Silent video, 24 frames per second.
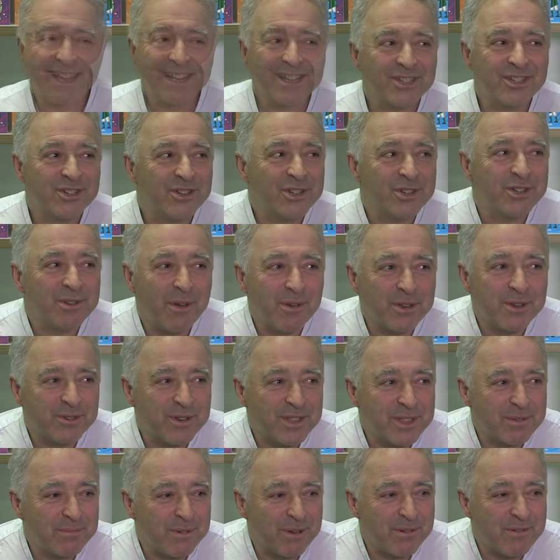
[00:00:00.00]
Should you always
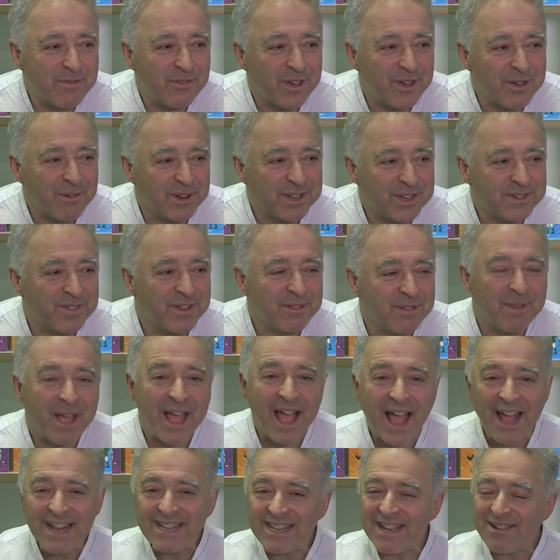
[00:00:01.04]
read the book before you watch the film?
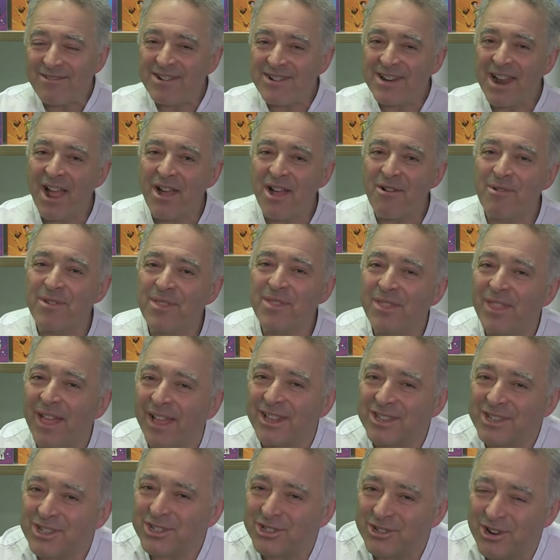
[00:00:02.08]
I don't know whether
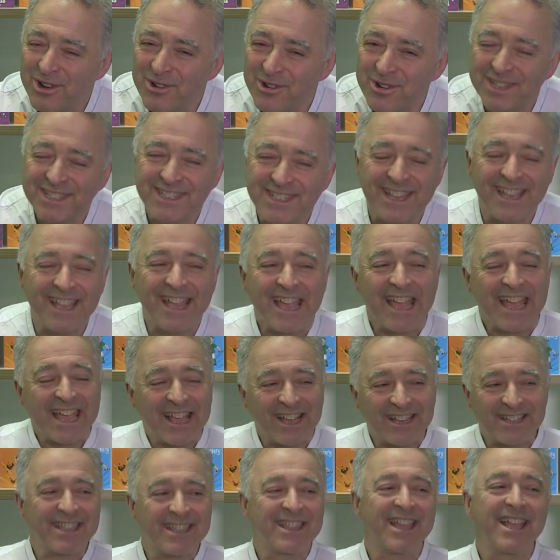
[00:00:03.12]
that's true. You see,
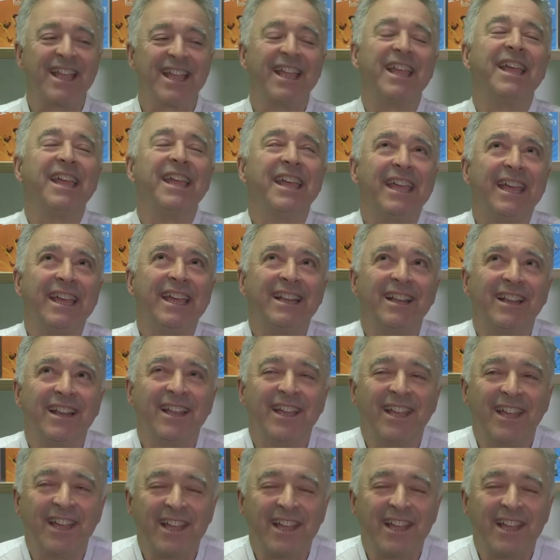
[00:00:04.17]
because I think you know,